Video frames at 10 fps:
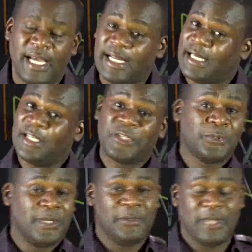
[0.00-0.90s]
I can
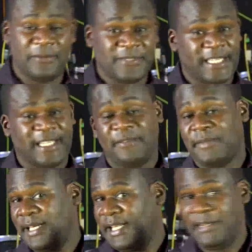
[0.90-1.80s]
assure you, after I gave
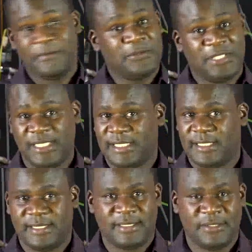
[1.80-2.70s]
my life to
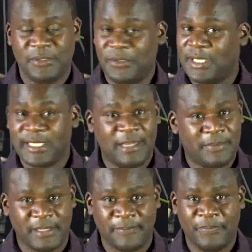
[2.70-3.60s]
Jesus, you know what
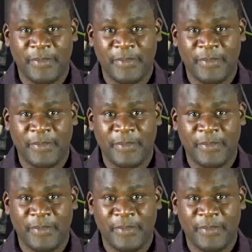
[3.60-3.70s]
happened?